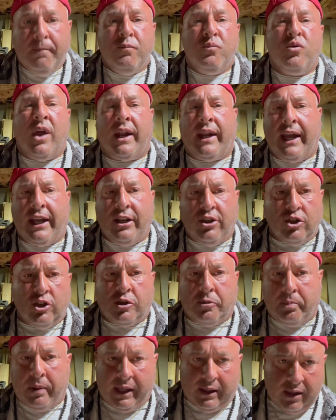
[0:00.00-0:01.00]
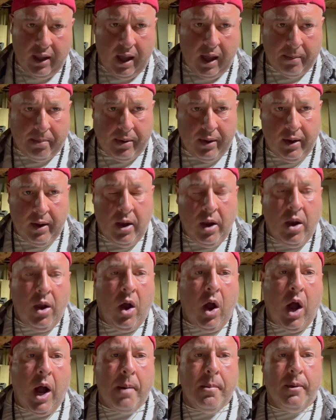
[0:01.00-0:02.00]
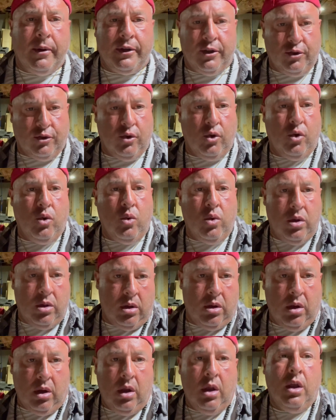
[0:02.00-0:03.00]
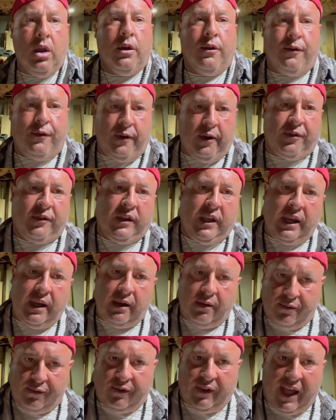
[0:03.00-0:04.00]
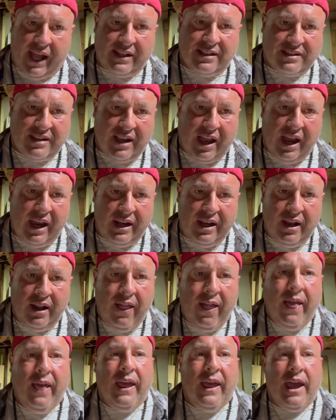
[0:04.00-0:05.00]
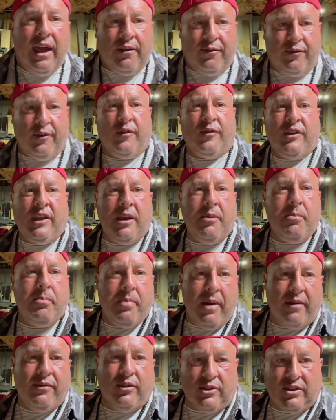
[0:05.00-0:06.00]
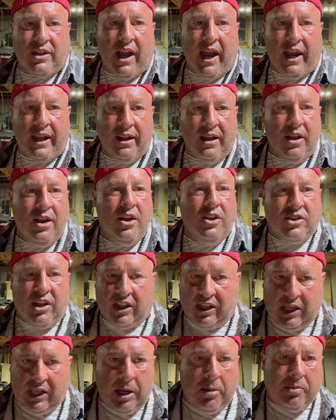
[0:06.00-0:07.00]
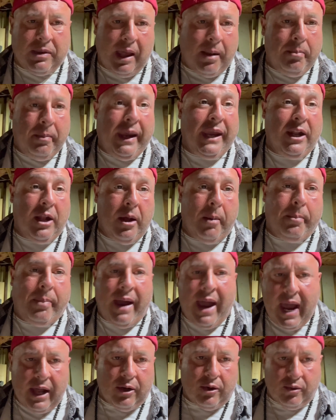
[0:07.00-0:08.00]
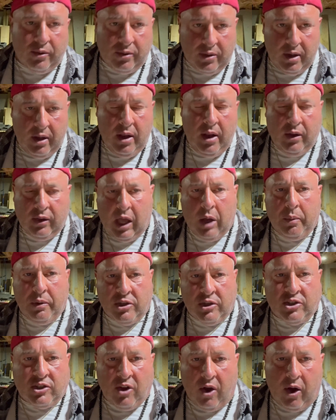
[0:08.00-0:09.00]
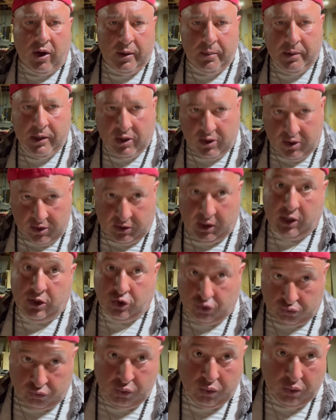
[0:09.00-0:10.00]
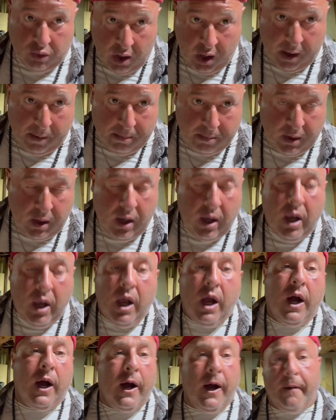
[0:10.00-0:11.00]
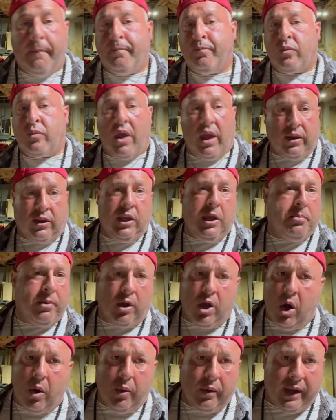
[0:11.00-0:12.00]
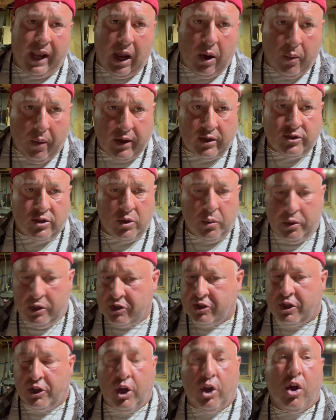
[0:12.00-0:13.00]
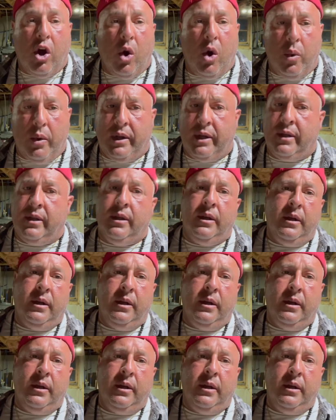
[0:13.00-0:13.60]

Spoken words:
that I just picked up, I'm going to do 15 flat side and 15 beveled side to keep that made up pattern that we started because I screwed up, and keep it going that way. So we're just going to go with it